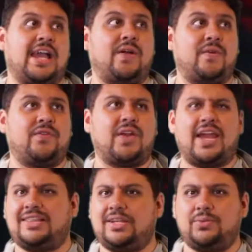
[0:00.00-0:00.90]
However,
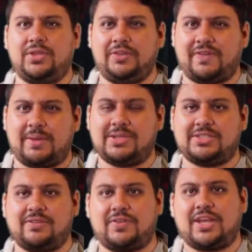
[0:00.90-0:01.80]
I didn't really find
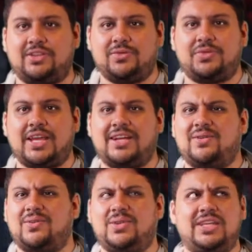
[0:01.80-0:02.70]
myself kind of doing that.
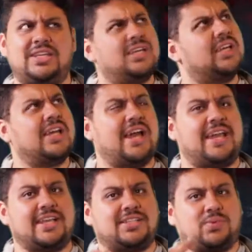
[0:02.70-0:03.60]
Only, I
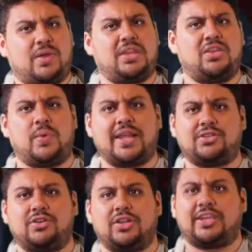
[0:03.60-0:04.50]
guess, when you
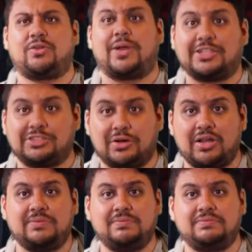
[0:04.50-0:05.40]
entered like a
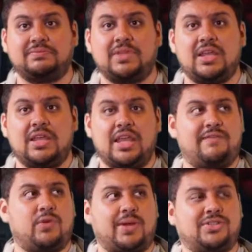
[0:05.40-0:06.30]
restaurant,
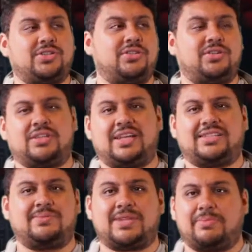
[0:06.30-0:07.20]
if you entered
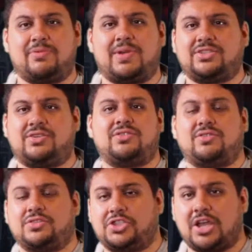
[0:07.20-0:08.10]
like some type of restaurant
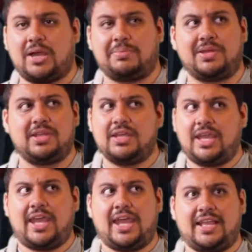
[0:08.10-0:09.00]
or a shop,
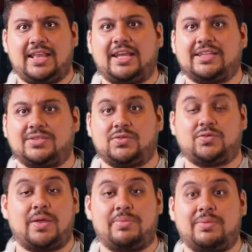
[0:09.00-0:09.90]
and I guess it
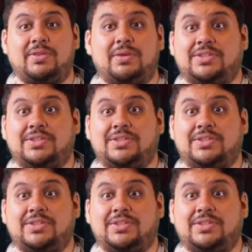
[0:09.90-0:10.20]
was white people, they